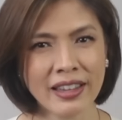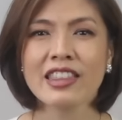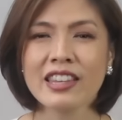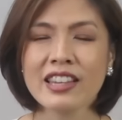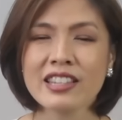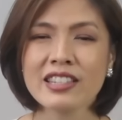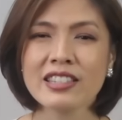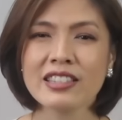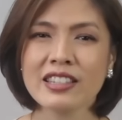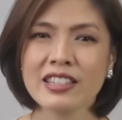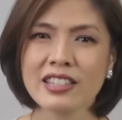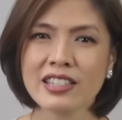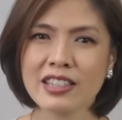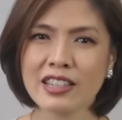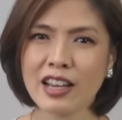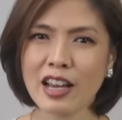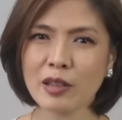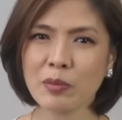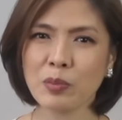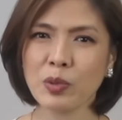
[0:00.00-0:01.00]
This does
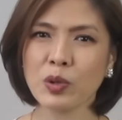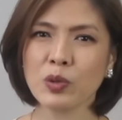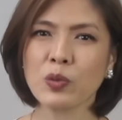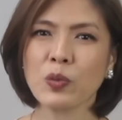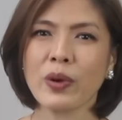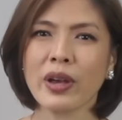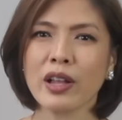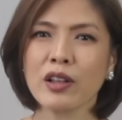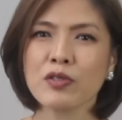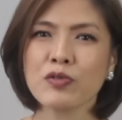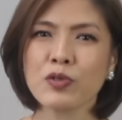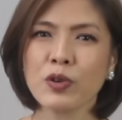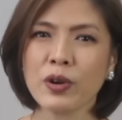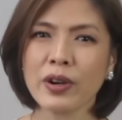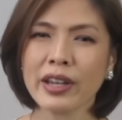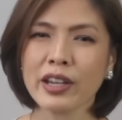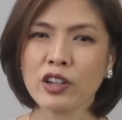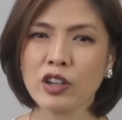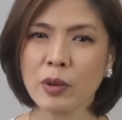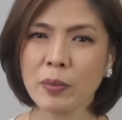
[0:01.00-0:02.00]
not bode well for
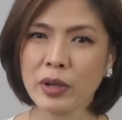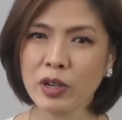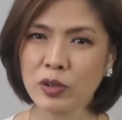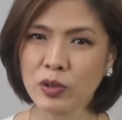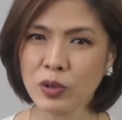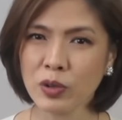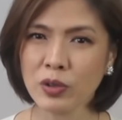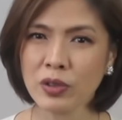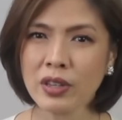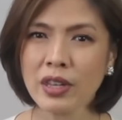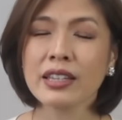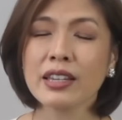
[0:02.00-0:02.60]
economic growth,